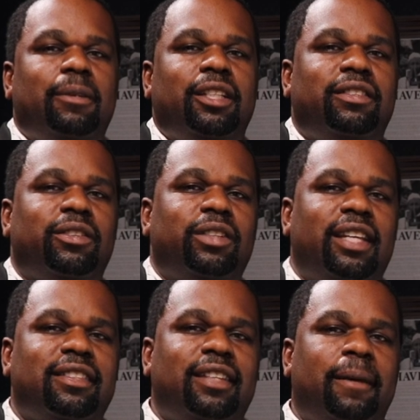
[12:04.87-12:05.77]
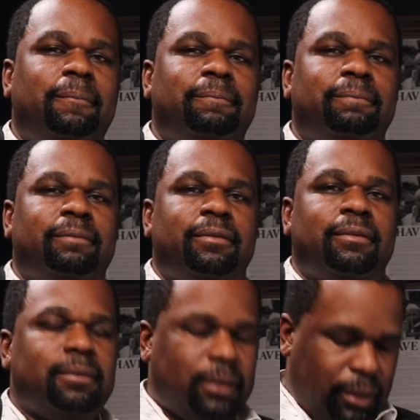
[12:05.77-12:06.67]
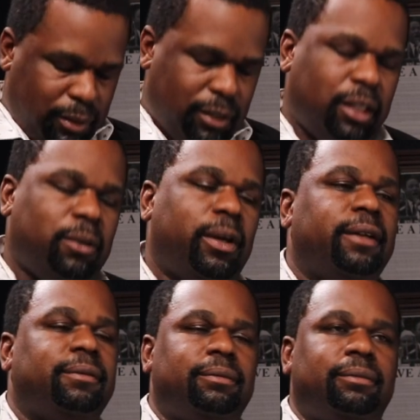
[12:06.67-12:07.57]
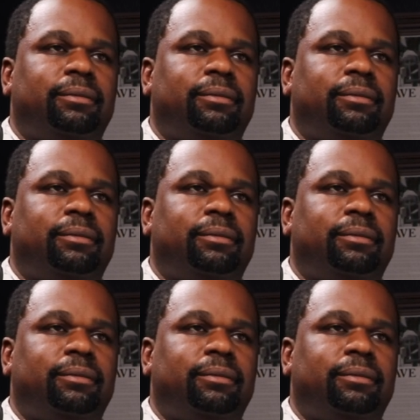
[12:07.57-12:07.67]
And until next time, we'll see you around.